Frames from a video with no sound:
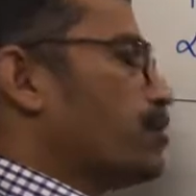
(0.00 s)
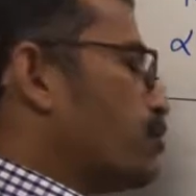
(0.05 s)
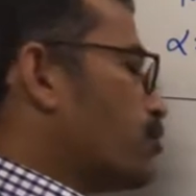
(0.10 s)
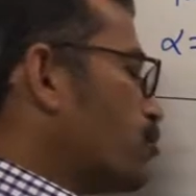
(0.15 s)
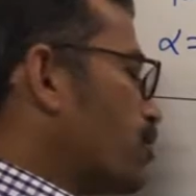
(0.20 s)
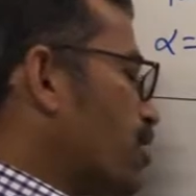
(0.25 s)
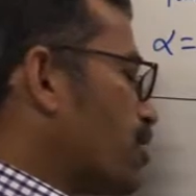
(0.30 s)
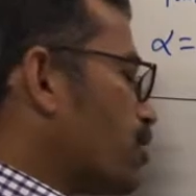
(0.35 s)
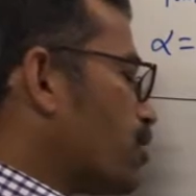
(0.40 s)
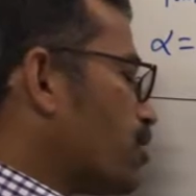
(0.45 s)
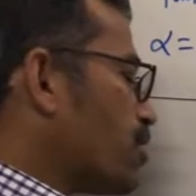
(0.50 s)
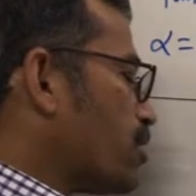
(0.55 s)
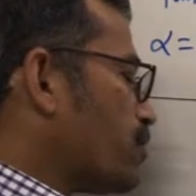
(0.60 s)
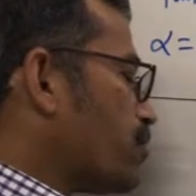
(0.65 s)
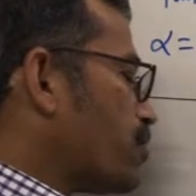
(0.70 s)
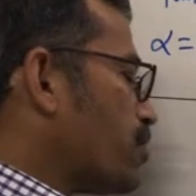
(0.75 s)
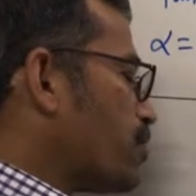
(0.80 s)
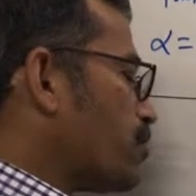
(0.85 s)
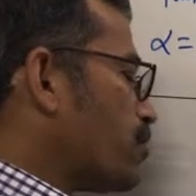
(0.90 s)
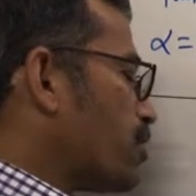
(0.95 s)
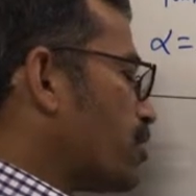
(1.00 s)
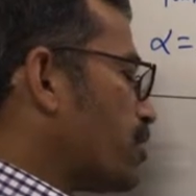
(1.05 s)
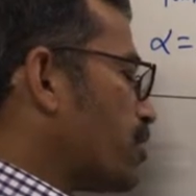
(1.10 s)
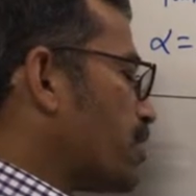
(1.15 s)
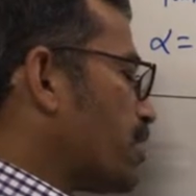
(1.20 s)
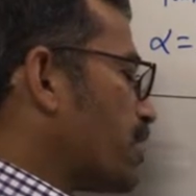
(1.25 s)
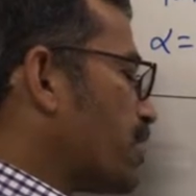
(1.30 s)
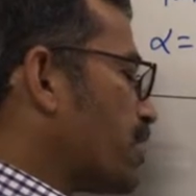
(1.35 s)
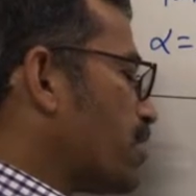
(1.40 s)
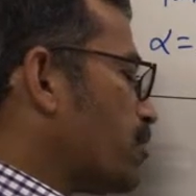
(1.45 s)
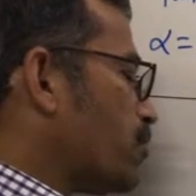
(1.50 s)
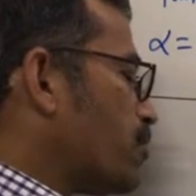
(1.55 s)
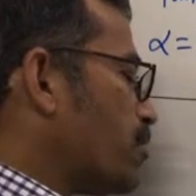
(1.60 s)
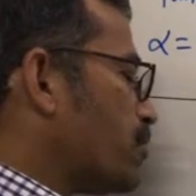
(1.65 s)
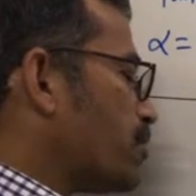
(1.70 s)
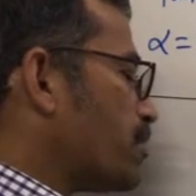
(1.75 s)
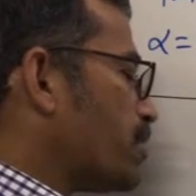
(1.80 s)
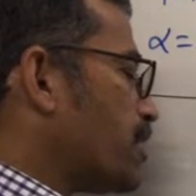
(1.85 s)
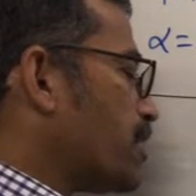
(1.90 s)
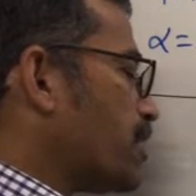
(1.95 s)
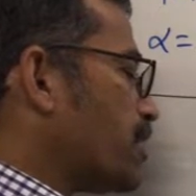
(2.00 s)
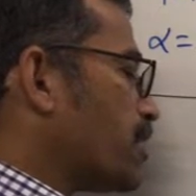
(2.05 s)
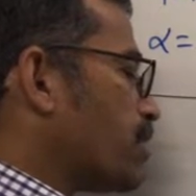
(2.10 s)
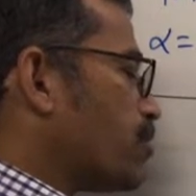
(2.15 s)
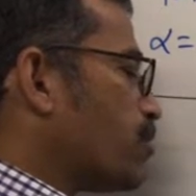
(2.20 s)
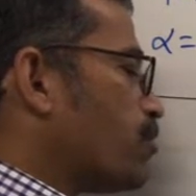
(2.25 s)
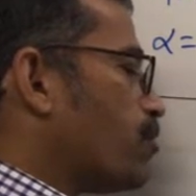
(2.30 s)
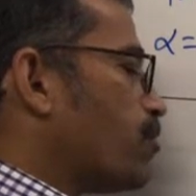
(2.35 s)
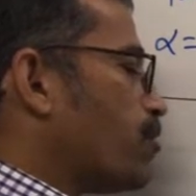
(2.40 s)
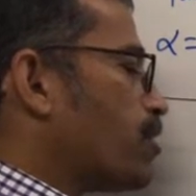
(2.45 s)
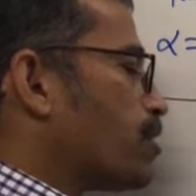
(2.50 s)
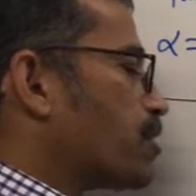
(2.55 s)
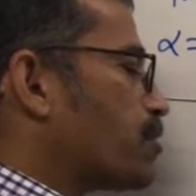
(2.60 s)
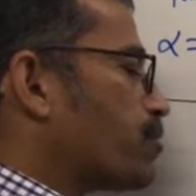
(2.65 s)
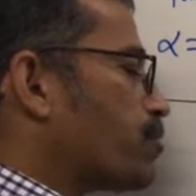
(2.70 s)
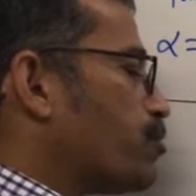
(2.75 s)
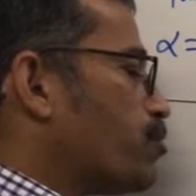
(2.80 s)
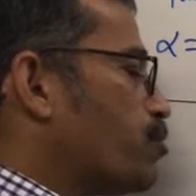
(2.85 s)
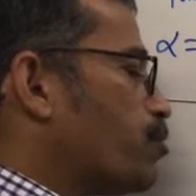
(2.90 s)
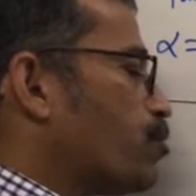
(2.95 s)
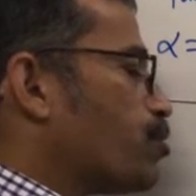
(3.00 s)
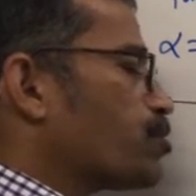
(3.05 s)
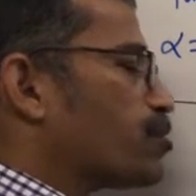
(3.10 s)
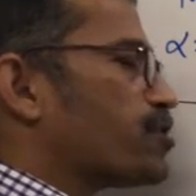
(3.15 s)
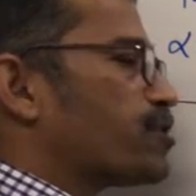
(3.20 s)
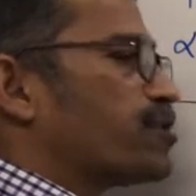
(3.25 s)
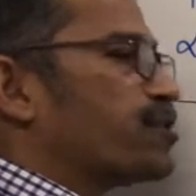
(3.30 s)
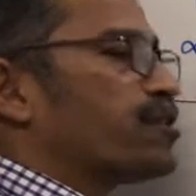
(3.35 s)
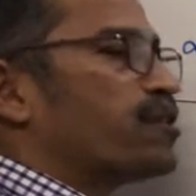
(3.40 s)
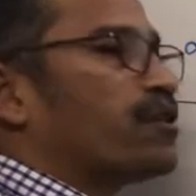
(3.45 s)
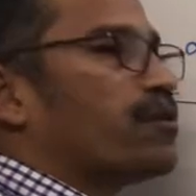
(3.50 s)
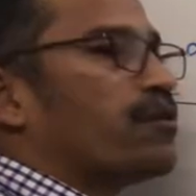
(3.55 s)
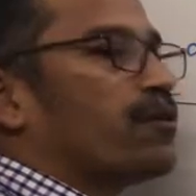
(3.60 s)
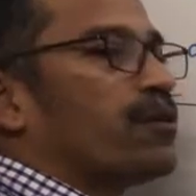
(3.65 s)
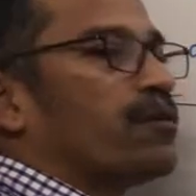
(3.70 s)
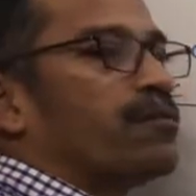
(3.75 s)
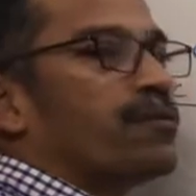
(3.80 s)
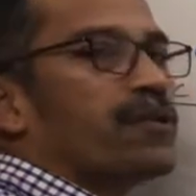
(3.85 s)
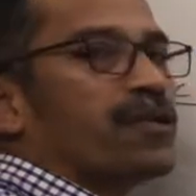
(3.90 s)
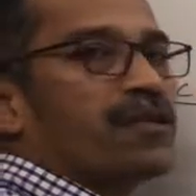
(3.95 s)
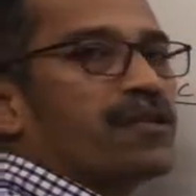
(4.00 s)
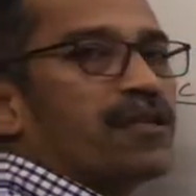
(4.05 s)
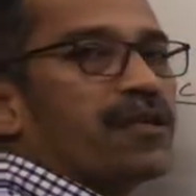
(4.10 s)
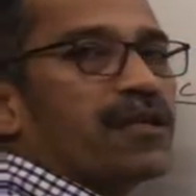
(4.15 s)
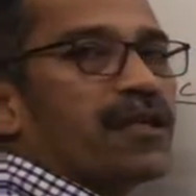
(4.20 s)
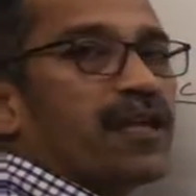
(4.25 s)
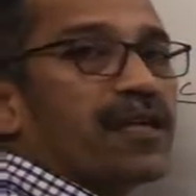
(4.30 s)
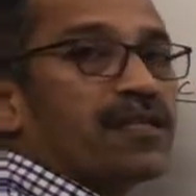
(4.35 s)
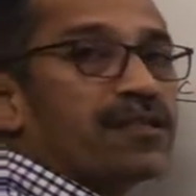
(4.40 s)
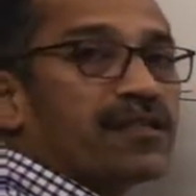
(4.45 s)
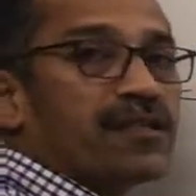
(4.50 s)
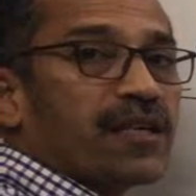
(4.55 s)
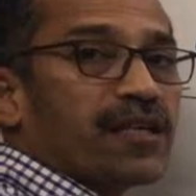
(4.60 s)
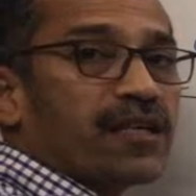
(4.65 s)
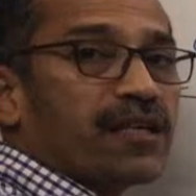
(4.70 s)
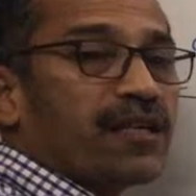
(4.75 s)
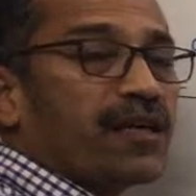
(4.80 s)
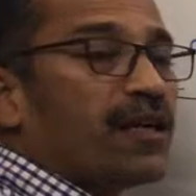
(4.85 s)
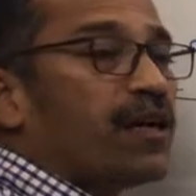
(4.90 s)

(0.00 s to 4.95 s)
We are drawing free body diagram of A. What force is developed is a tensile.